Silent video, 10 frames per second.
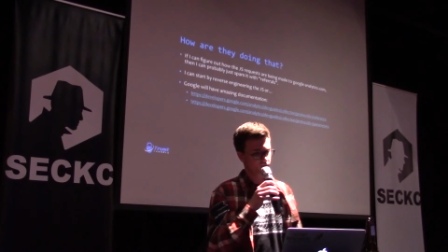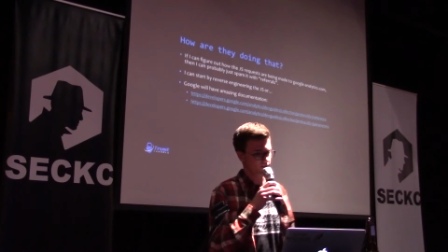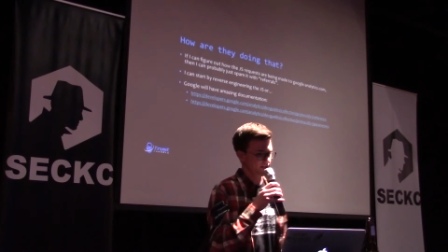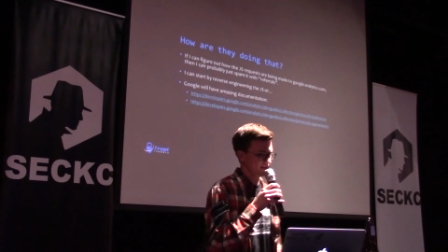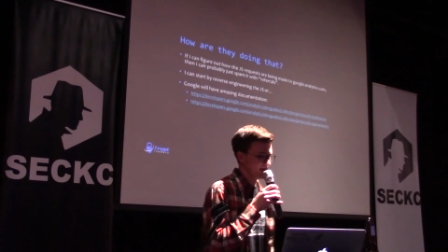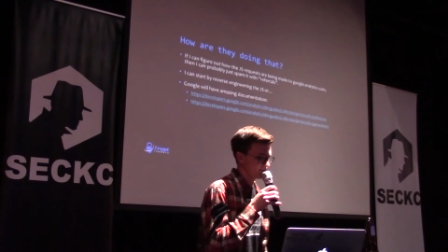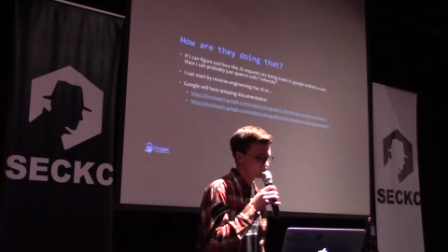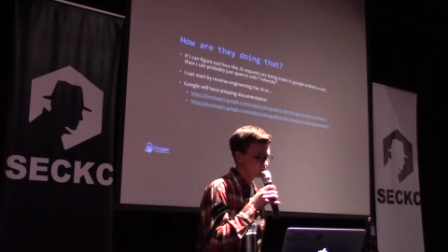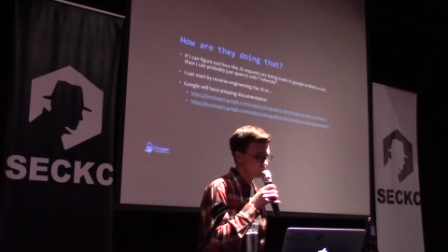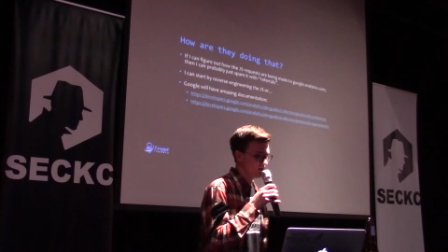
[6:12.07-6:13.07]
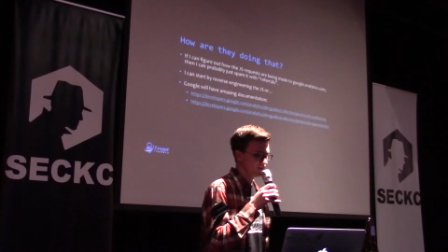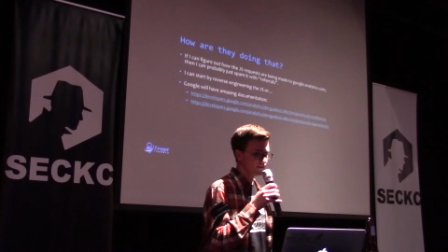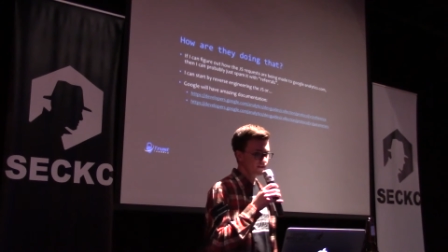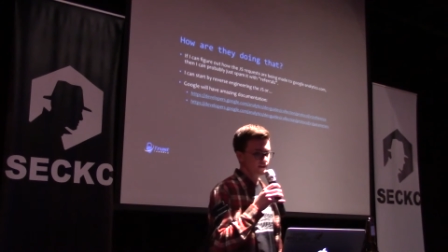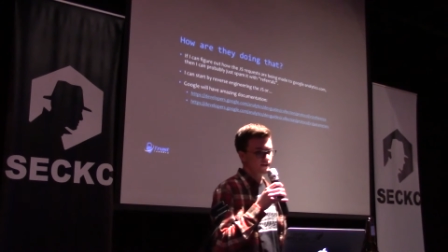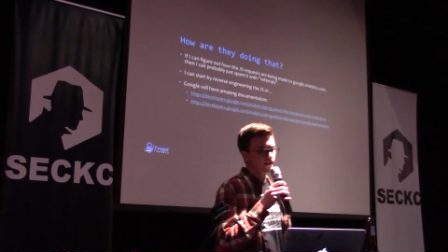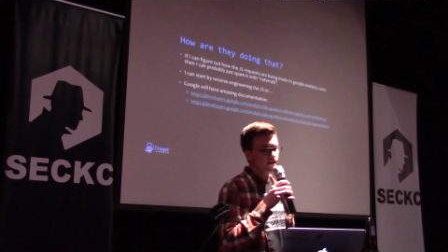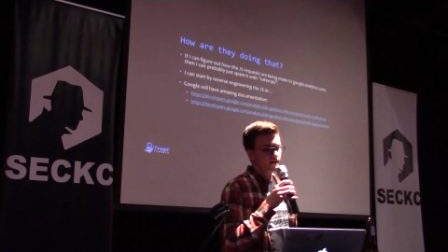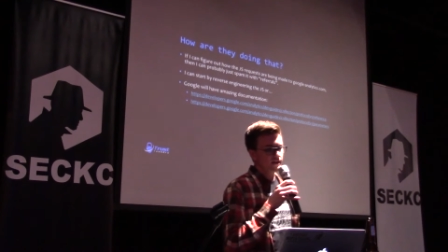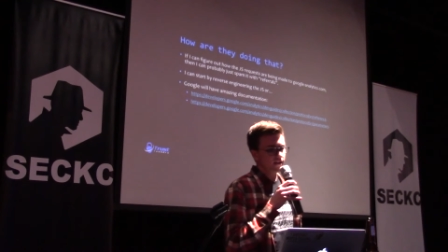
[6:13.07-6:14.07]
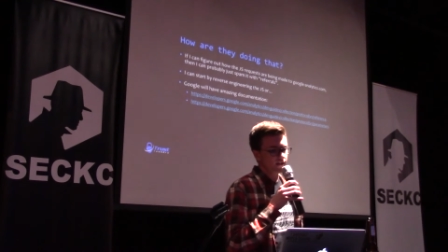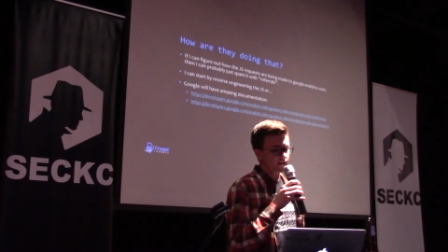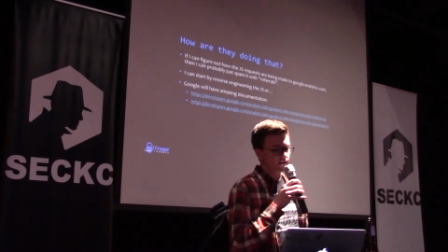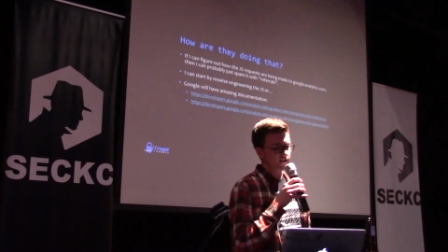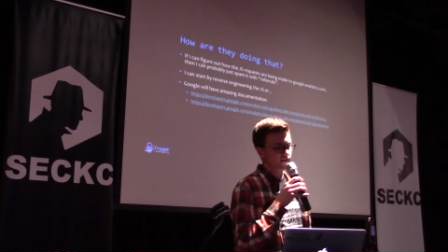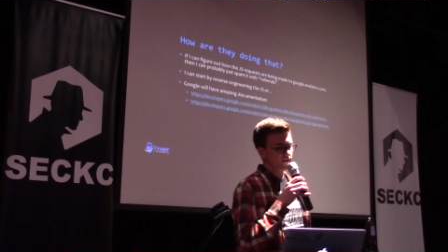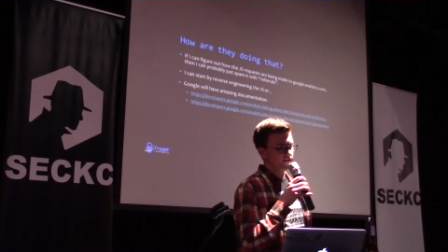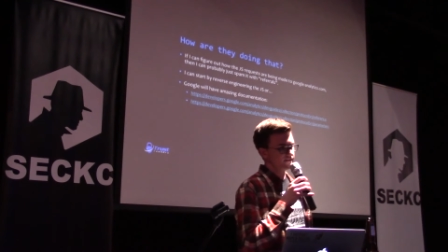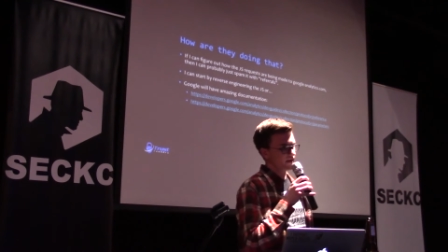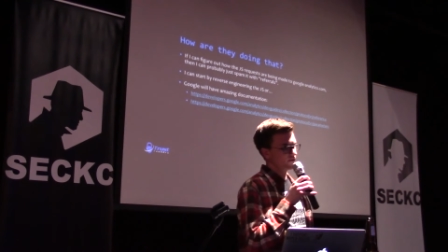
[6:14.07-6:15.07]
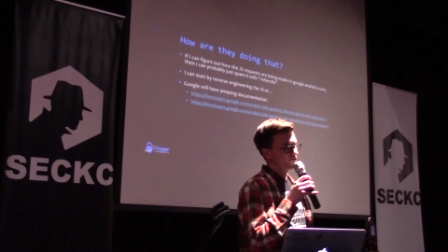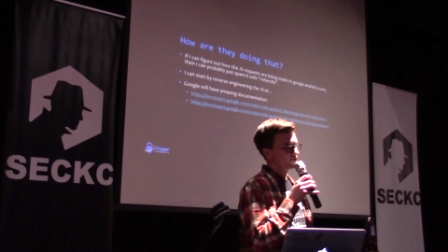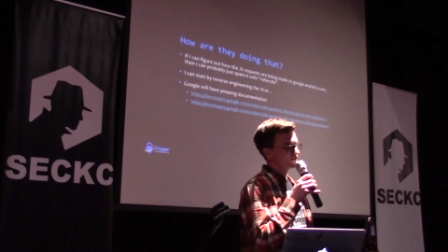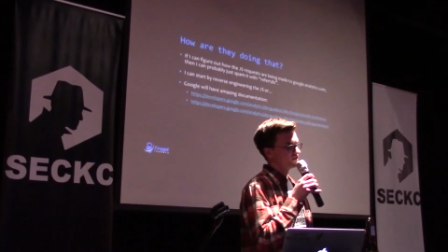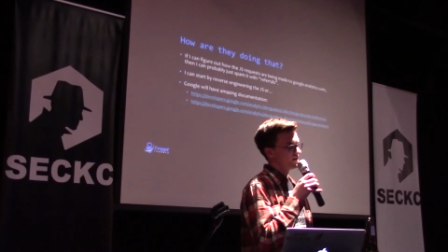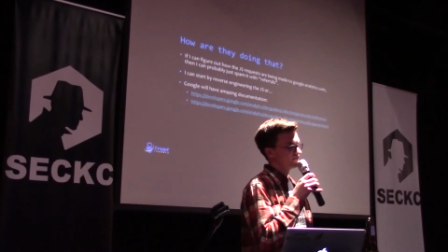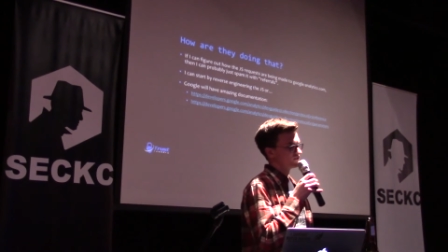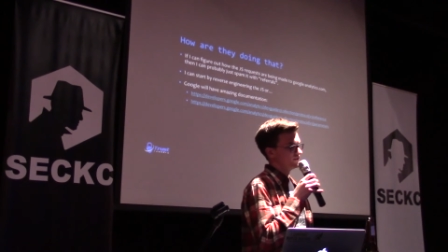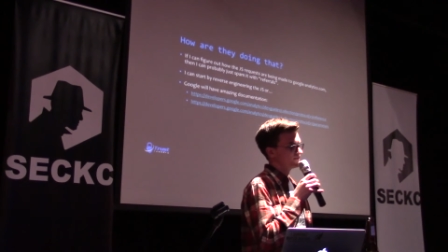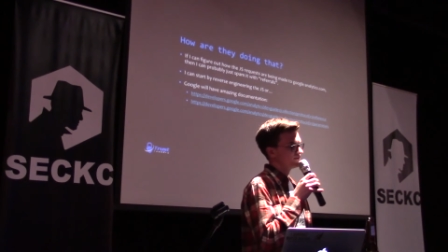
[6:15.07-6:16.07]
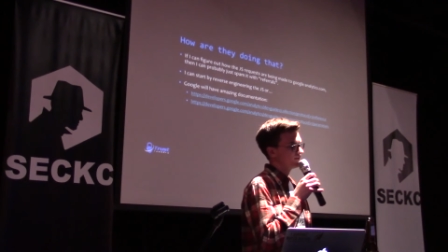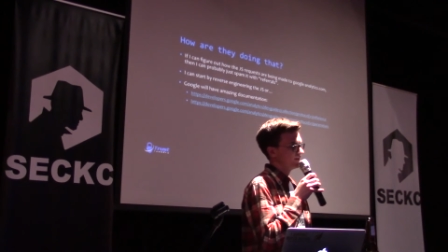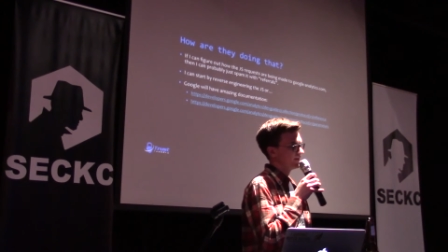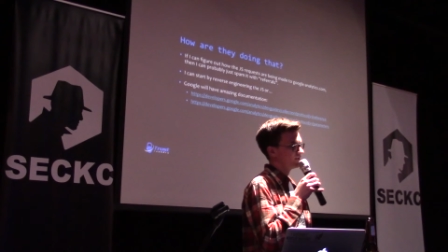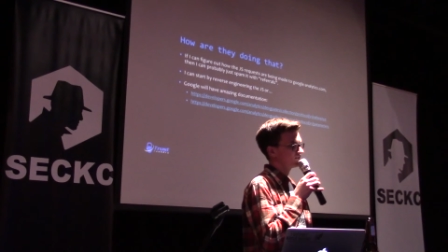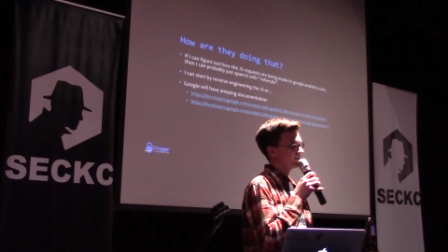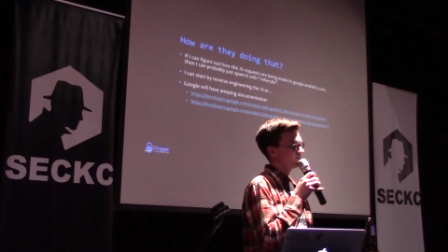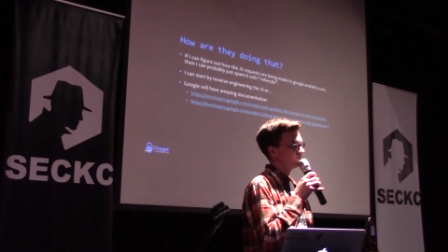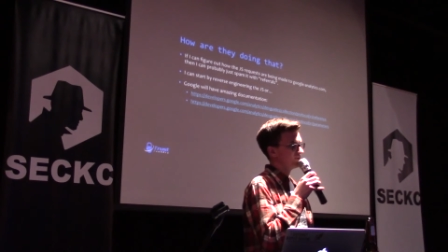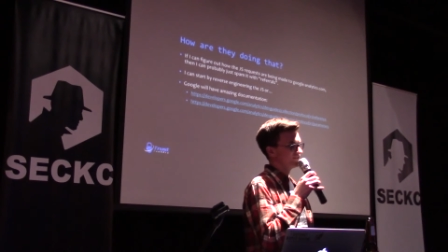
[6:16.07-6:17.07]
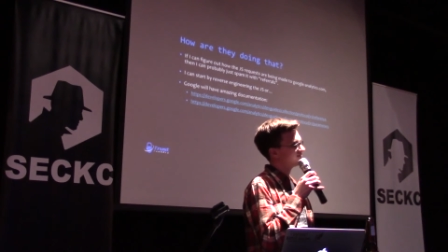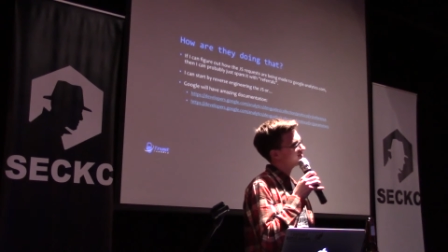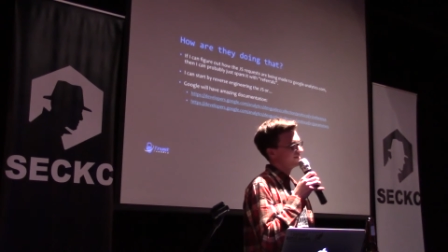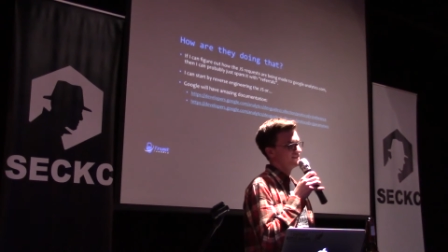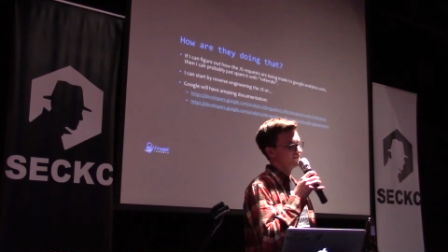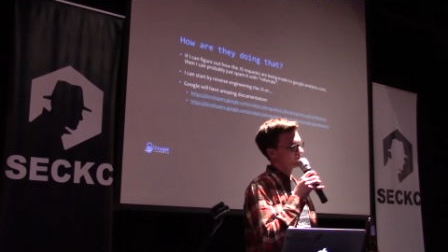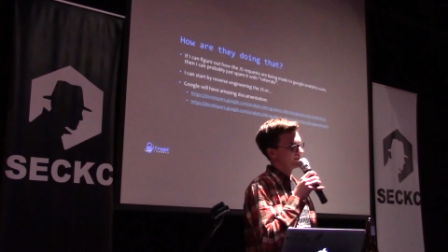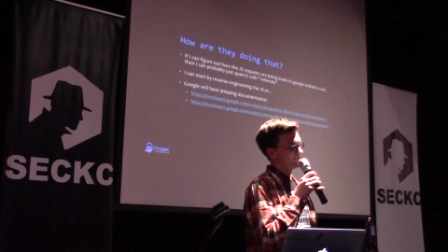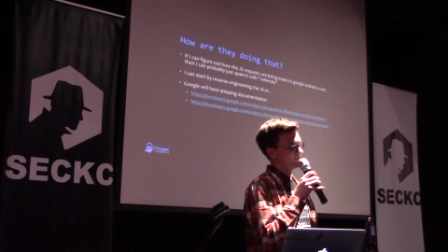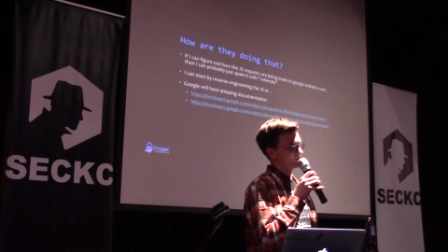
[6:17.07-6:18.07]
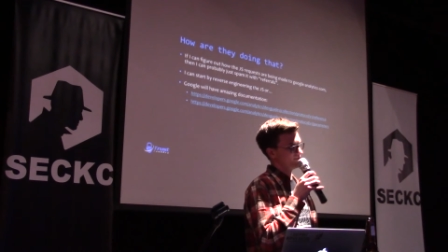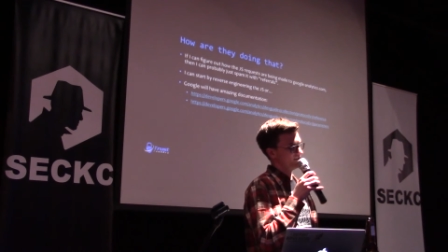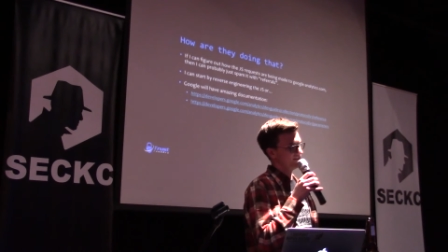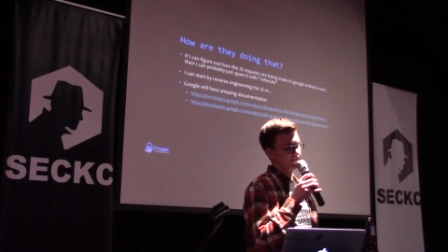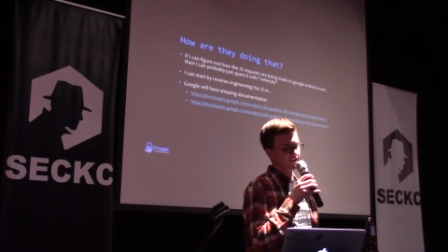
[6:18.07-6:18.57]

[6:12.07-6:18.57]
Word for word: doing that. Option one is I reverse the JavaScript, and I looked at it once, it didn't look like much fun.